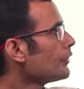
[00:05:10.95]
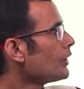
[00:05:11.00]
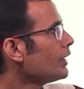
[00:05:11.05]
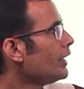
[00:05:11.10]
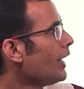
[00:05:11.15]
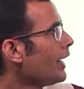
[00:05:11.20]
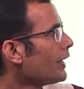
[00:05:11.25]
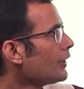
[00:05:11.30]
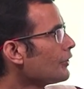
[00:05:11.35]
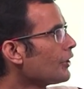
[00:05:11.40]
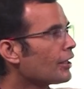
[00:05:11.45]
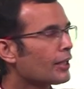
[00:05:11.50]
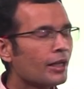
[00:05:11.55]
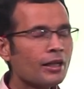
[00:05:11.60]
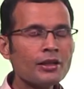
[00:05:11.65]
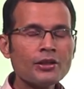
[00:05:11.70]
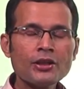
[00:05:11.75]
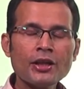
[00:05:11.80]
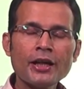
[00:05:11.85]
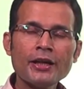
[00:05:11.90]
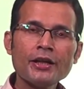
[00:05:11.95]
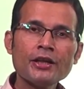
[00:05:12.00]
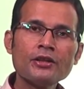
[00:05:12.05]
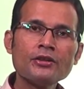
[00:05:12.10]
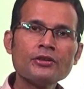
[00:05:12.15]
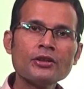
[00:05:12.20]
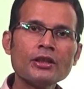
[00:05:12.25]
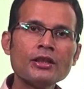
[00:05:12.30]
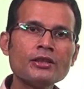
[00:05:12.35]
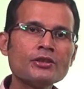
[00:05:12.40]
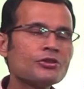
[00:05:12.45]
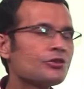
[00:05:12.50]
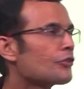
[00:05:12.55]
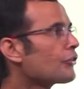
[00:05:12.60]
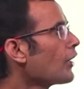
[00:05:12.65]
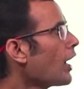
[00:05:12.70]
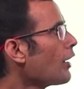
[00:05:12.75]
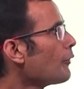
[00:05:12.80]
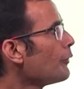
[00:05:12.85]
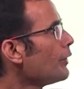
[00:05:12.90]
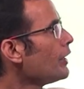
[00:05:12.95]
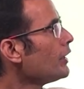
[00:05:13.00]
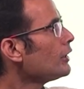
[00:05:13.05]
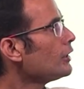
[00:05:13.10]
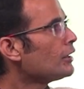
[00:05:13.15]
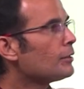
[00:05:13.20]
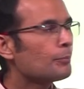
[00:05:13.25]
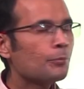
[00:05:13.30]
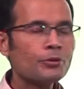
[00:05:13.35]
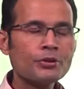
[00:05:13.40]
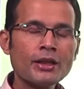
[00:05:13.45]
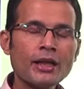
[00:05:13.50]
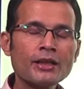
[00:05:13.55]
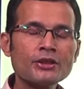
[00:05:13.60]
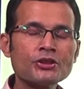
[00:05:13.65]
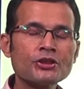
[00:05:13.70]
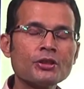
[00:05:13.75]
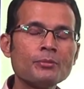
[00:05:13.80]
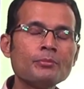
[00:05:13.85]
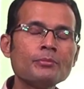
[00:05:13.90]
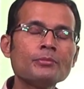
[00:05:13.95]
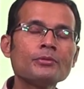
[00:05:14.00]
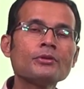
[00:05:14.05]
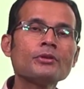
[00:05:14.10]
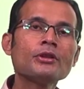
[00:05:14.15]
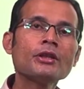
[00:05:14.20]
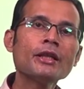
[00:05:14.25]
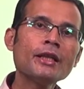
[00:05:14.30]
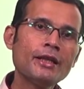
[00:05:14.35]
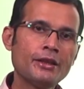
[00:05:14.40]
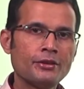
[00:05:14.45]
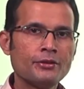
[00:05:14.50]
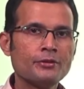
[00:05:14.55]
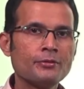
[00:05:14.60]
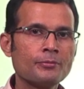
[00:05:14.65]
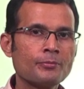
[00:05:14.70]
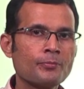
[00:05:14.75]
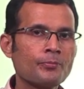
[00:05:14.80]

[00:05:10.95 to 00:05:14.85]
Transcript: electrical gradient is driving the potassium in.